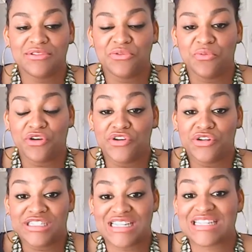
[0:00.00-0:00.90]
one of your
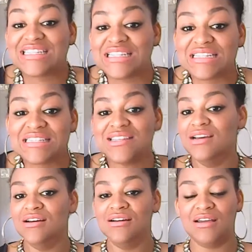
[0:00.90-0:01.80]
senses.
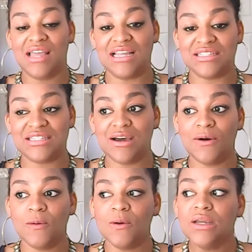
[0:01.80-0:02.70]
And
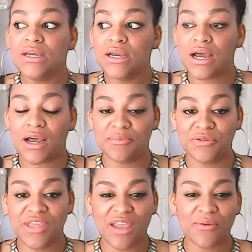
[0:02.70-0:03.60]
so you
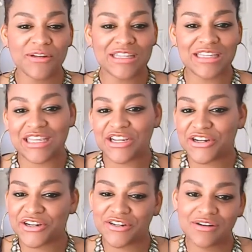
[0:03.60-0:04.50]
can't really
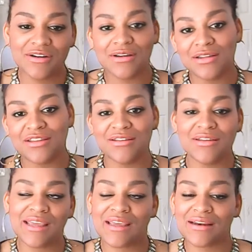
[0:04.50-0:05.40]
hear, you
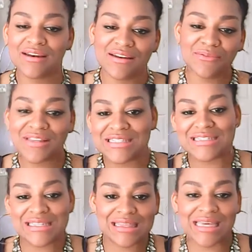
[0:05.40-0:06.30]
can't really
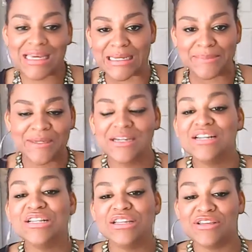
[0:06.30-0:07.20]
see them,
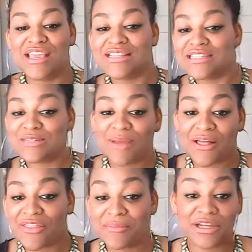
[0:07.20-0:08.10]
you can't smell
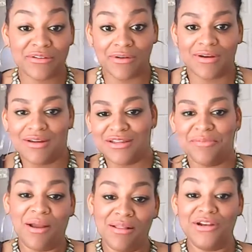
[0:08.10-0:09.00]
them, and you
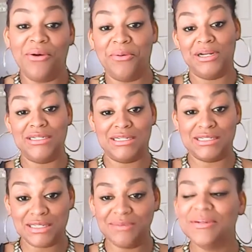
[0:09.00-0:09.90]
probably don't want to
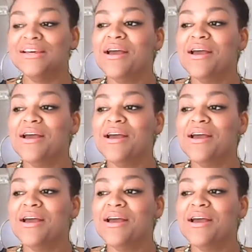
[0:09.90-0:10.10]
taste them,